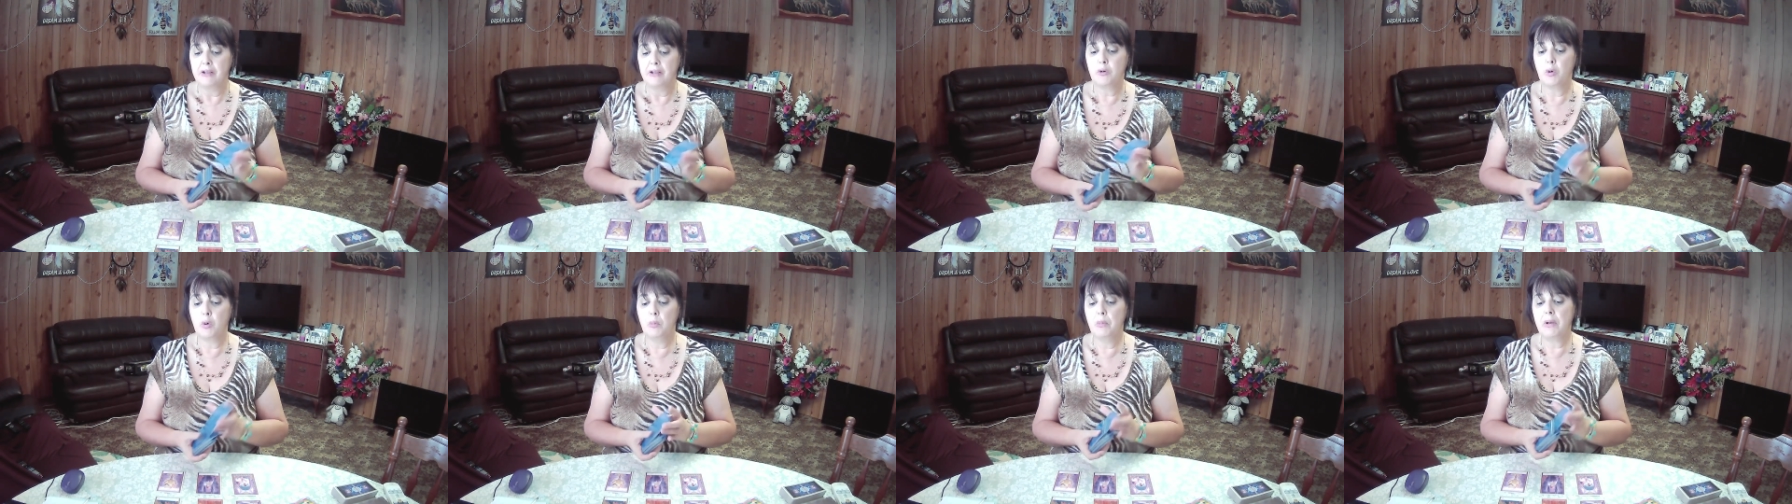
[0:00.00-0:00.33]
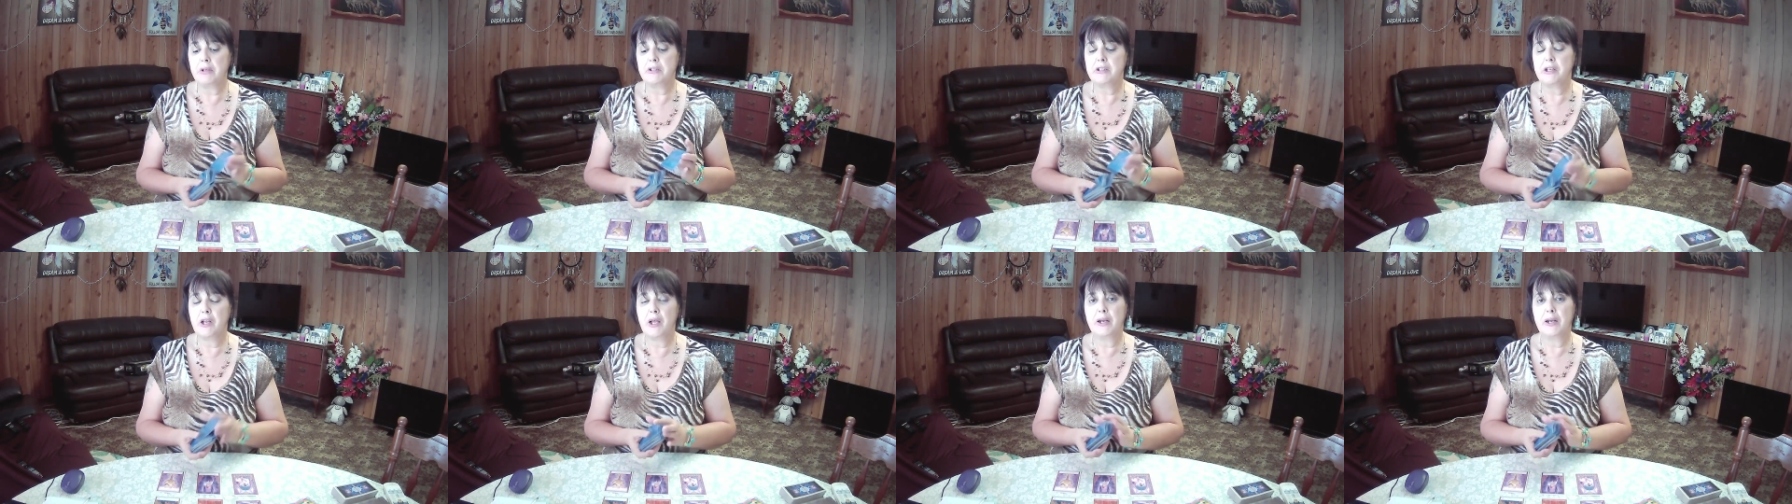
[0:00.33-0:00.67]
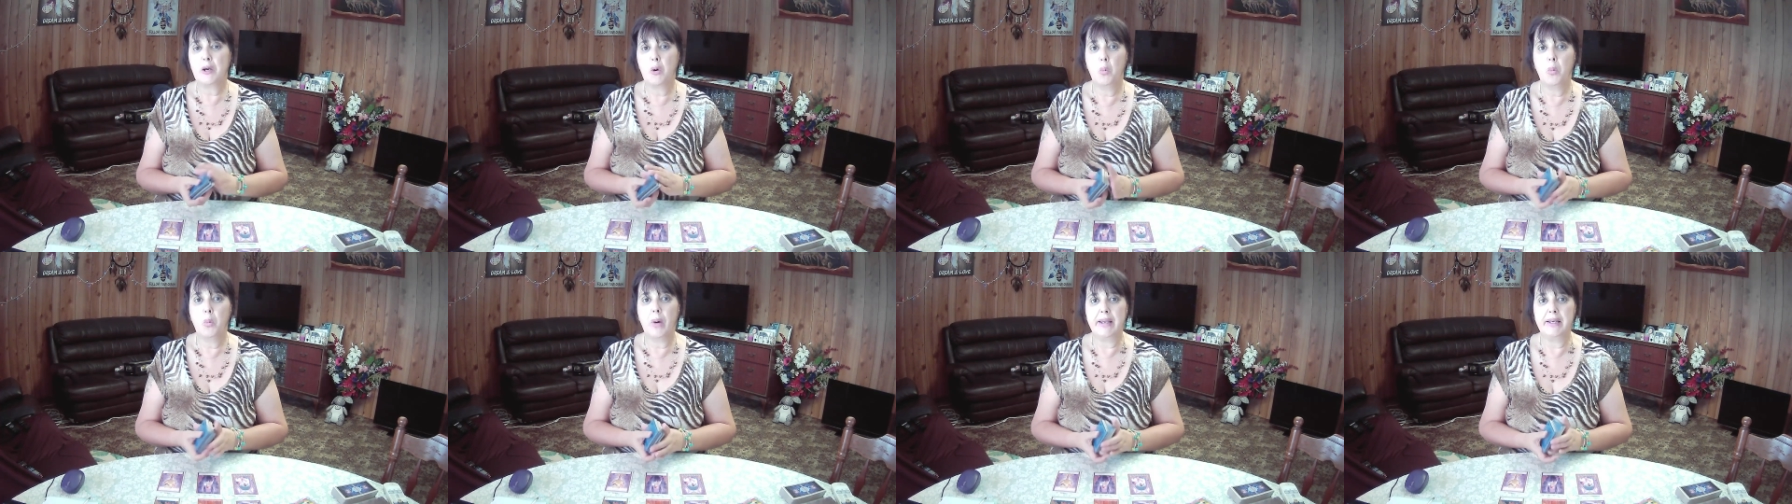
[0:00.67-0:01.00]
almost like
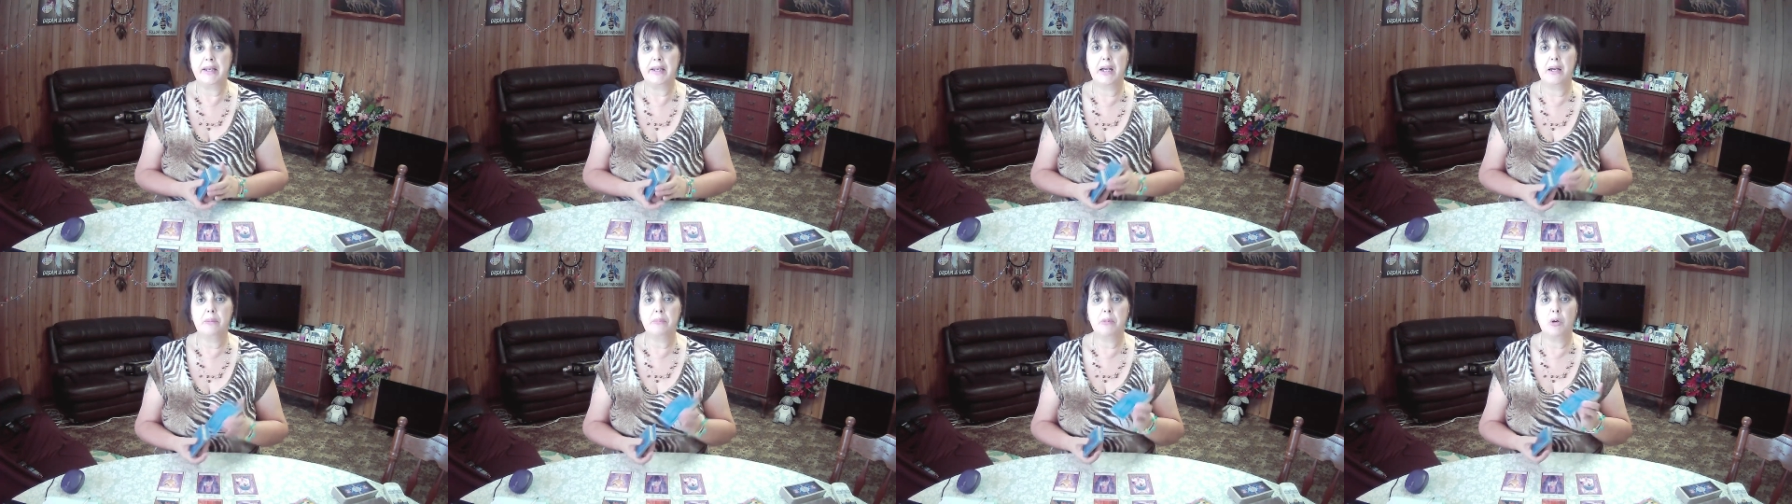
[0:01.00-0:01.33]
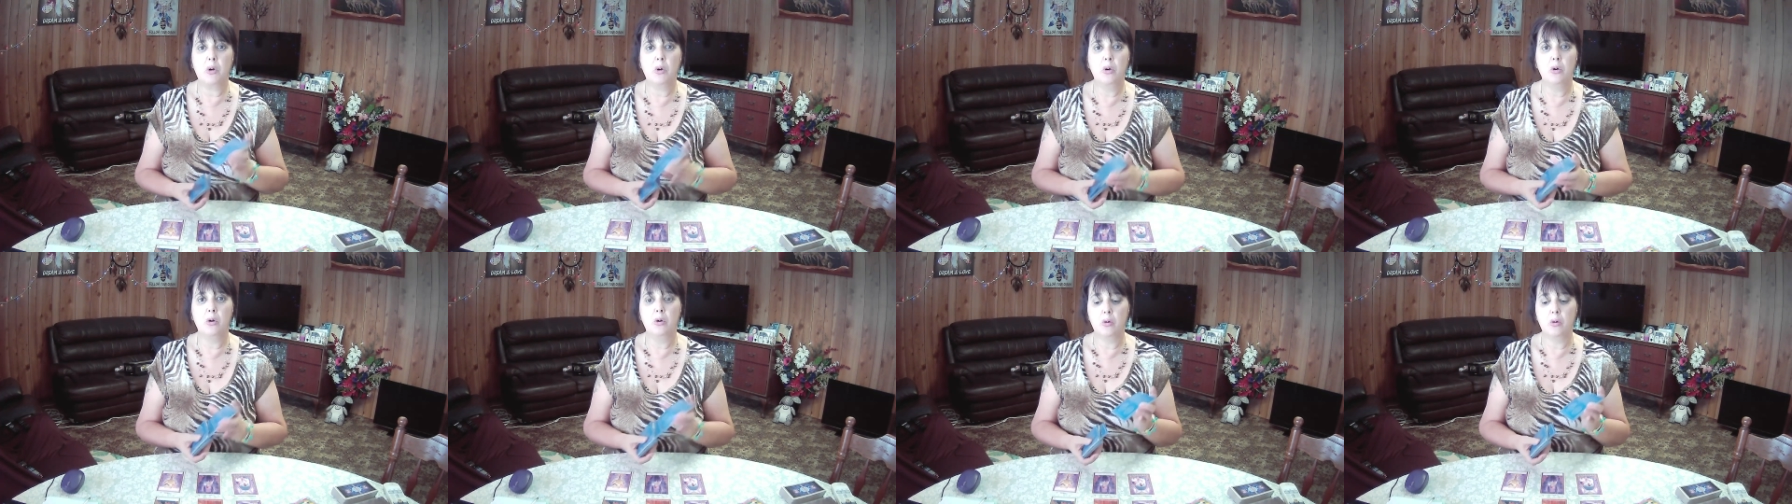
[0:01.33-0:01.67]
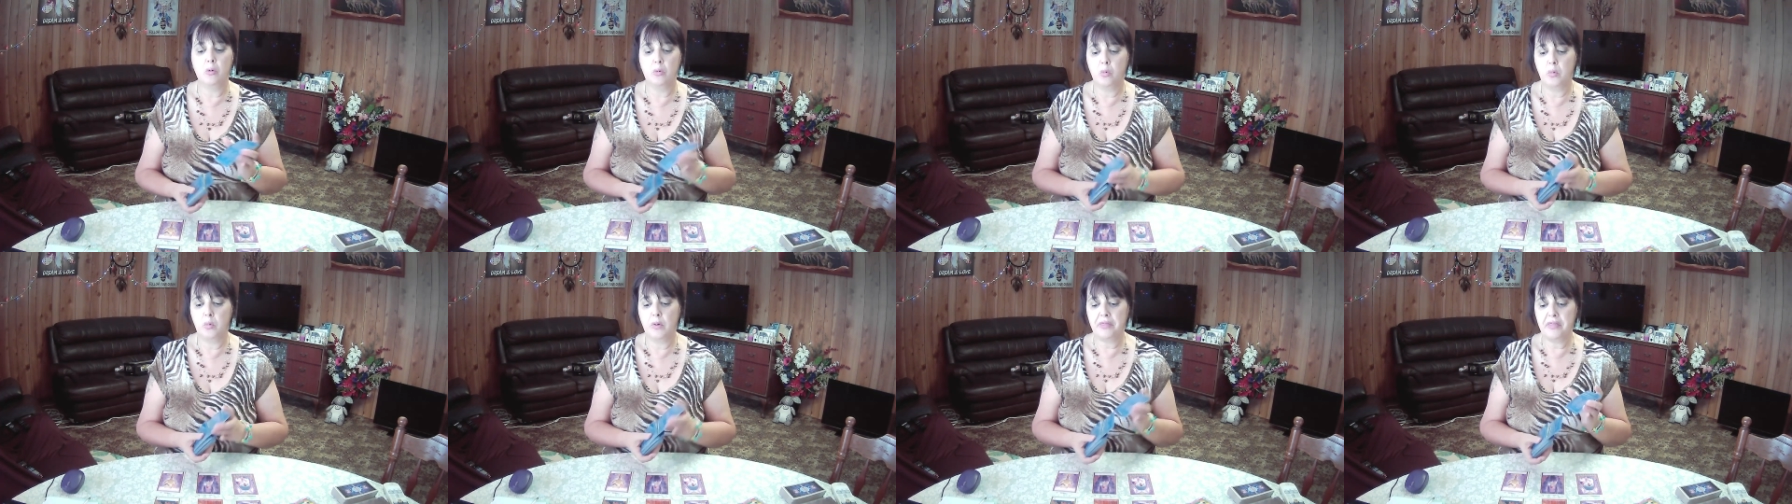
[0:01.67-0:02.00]
a wake-up
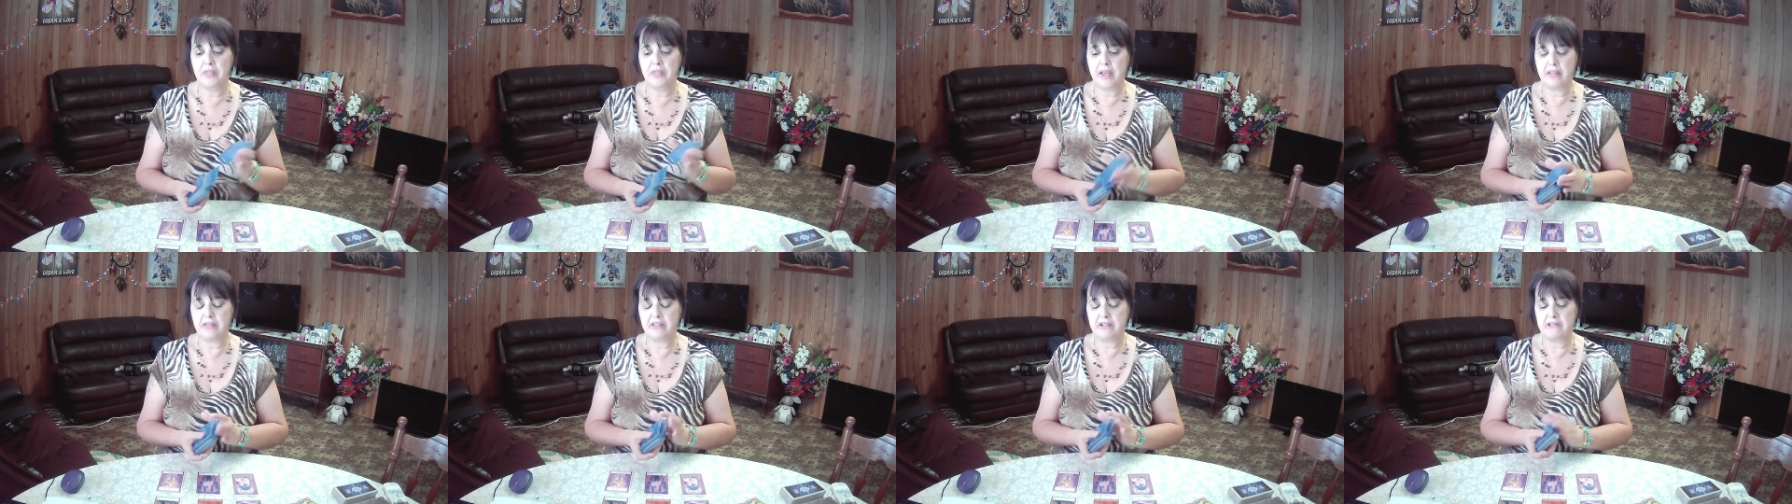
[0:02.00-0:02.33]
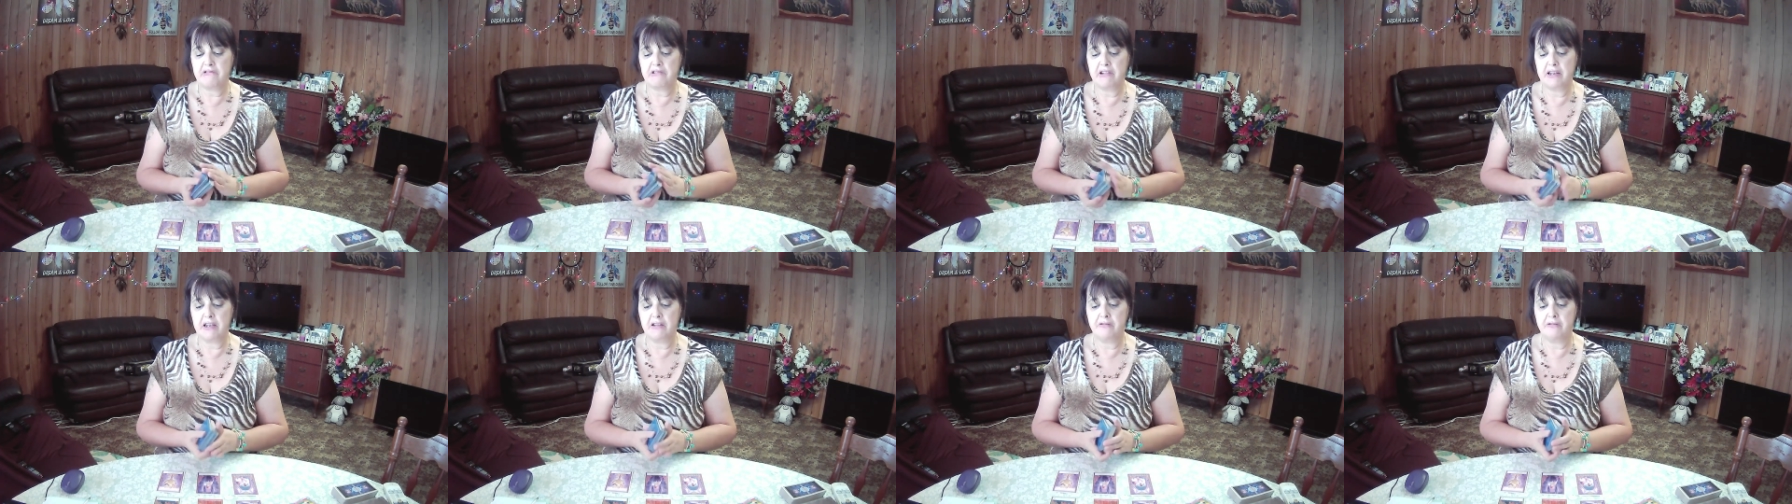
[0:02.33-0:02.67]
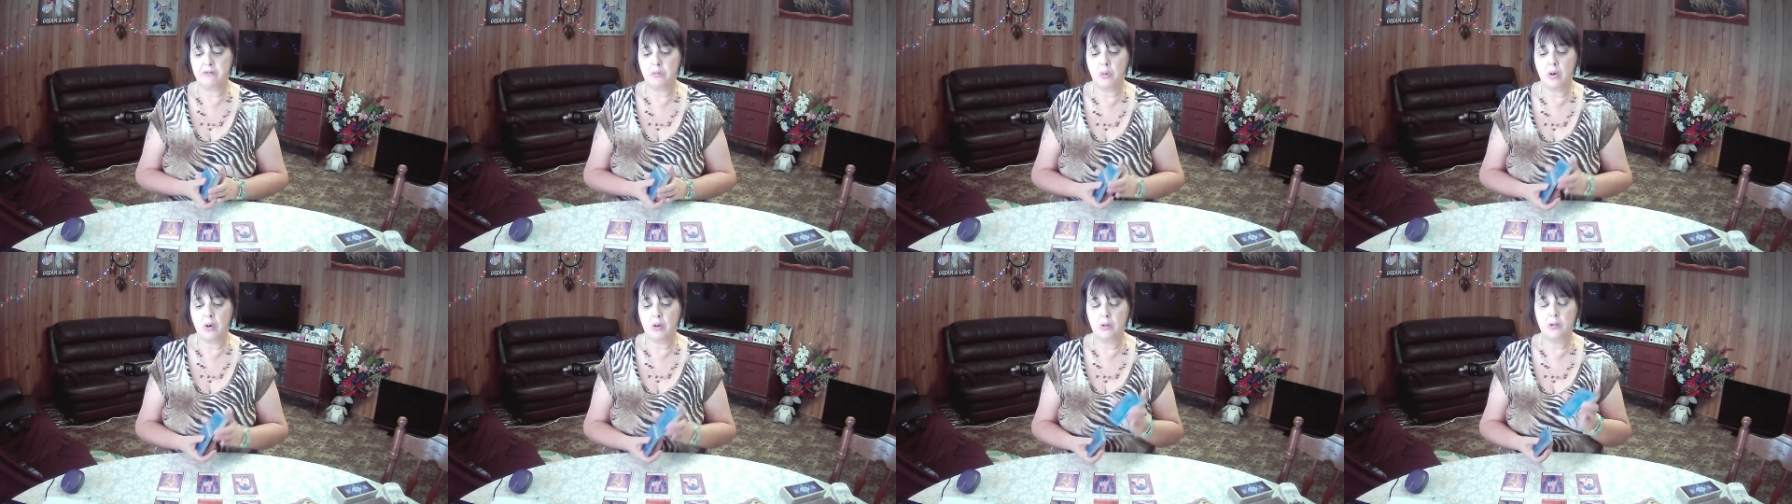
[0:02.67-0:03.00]
call with that three
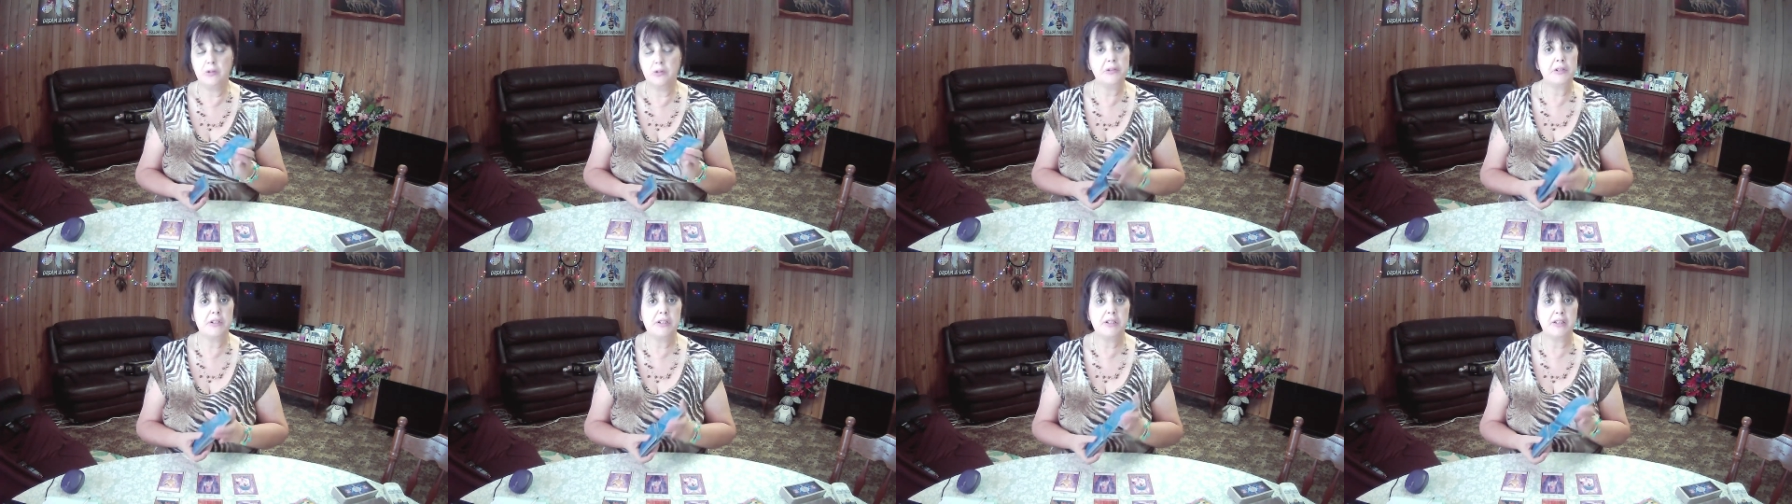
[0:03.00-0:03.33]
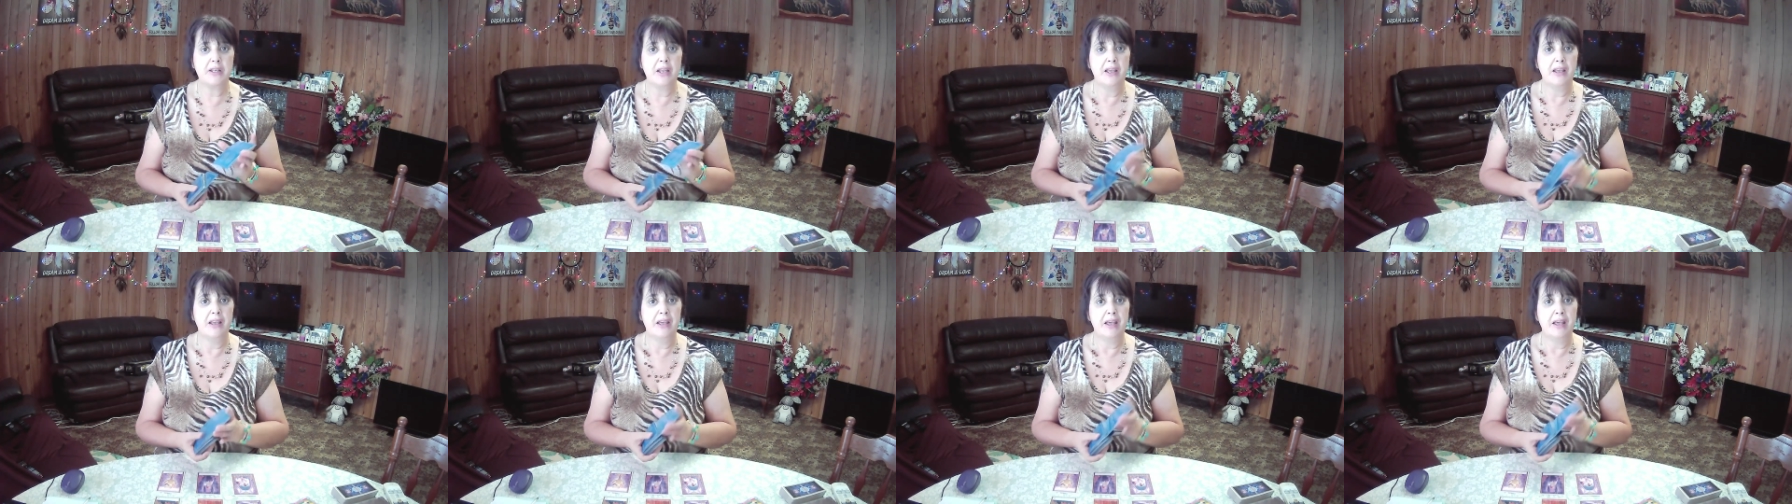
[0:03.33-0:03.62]
of wands